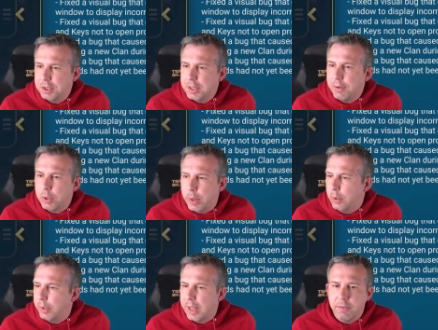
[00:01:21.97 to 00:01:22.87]
Let's just have a quick
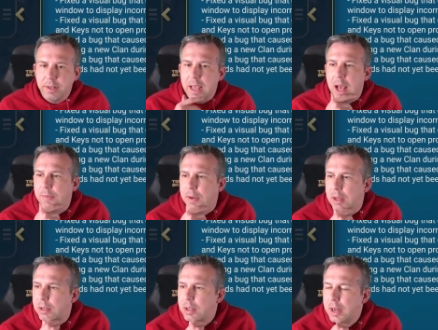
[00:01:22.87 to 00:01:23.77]
look here at the
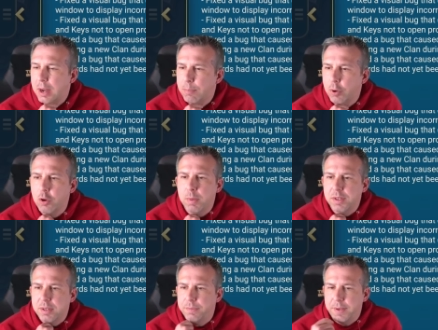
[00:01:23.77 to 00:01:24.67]
other
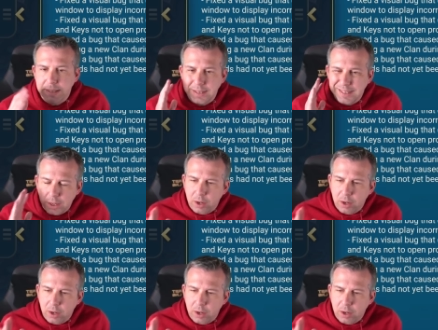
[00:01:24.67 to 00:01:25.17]
improvements and fixes.